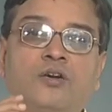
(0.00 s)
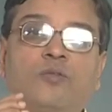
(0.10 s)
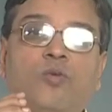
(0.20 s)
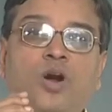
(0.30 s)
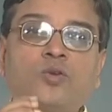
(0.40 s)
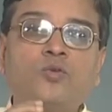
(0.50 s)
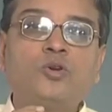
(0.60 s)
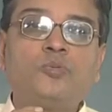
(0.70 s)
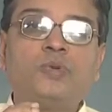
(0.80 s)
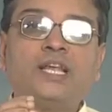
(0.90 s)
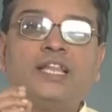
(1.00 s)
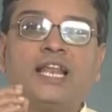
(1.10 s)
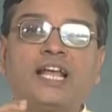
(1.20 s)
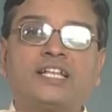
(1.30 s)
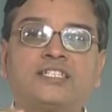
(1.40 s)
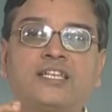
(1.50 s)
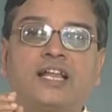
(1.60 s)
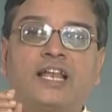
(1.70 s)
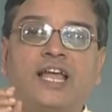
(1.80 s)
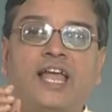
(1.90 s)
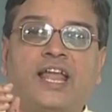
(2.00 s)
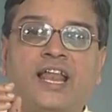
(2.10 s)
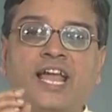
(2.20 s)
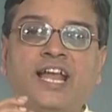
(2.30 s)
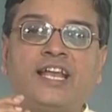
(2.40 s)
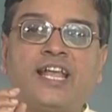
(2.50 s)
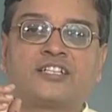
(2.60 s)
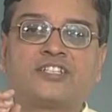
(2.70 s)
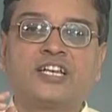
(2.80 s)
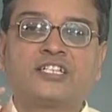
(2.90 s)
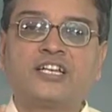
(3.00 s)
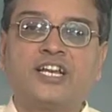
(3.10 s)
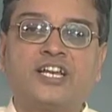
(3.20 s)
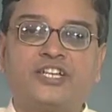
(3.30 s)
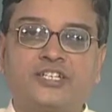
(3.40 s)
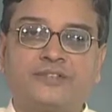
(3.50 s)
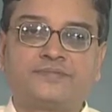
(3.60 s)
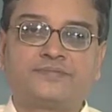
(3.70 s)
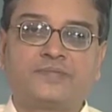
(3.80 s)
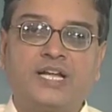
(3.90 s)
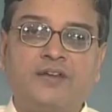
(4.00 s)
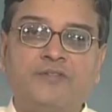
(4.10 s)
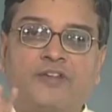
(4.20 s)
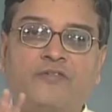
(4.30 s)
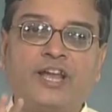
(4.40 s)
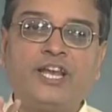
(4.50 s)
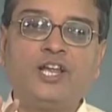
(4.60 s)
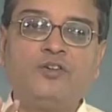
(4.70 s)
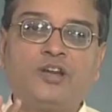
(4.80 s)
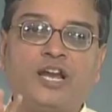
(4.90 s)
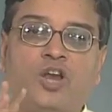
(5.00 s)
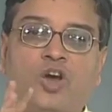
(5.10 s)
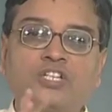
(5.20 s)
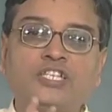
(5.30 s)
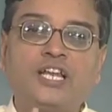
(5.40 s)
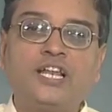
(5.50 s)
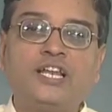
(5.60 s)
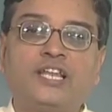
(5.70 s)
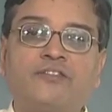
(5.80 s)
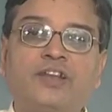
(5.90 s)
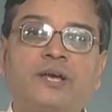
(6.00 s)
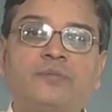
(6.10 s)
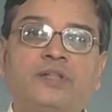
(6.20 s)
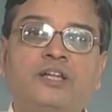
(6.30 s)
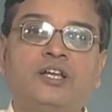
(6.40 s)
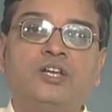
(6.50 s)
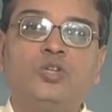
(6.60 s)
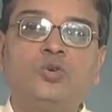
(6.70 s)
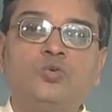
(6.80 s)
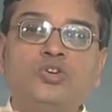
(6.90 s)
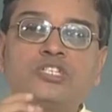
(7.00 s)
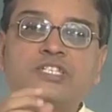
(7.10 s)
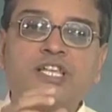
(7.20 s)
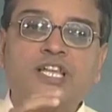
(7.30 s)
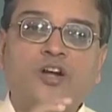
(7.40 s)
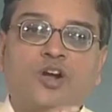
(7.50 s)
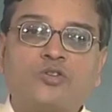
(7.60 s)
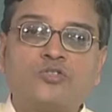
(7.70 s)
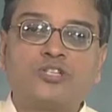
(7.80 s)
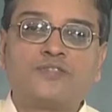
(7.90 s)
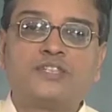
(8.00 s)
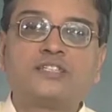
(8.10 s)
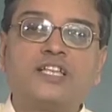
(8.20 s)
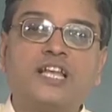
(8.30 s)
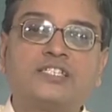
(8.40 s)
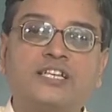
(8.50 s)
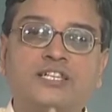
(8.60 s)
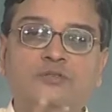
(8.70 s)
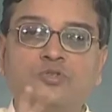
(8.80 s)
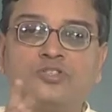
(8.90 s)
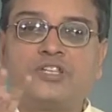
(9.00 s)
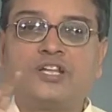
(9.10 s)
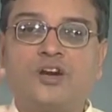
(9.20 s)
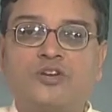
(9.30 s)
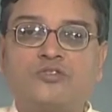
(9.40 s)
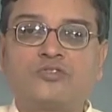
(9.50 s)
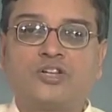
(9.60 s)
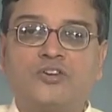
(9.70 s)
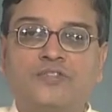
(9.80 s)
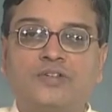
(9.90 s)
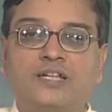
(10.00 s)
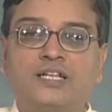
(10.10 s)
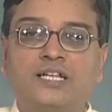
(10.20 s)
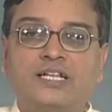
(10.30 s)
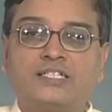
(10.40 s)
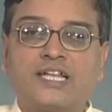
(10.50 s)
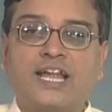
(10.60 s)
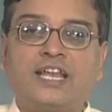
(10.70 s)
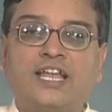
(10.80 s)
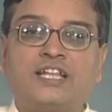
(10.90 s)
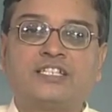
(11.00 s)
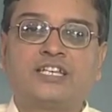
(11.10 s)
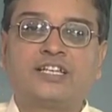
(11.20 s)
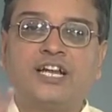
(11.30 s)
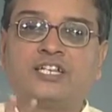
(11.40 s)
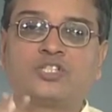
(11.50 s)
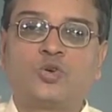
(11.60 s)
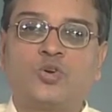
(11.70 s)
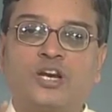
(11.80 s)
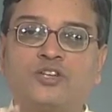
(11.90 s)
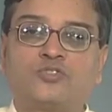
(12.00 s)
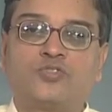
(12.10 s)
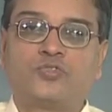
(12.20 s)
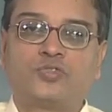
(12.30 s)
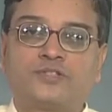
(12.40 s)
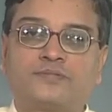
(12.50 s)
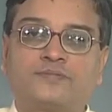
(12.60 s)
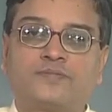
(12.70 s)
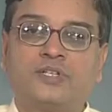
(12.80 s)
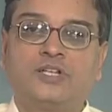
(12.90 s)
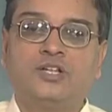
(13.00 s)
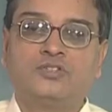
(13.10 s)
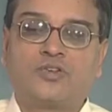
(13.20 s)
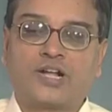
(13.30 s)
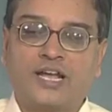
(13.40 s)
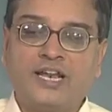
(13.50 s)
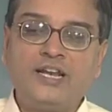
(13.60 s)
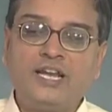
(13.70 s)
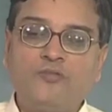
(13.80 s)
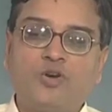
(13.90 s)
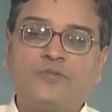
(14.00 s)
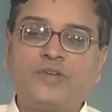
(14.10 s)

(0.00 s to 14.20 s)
what could be the light extinction condition, and we will find out and logically develop. You would see contours of this nature, you would see contours of second nature, and so on and so forth. So, currently what we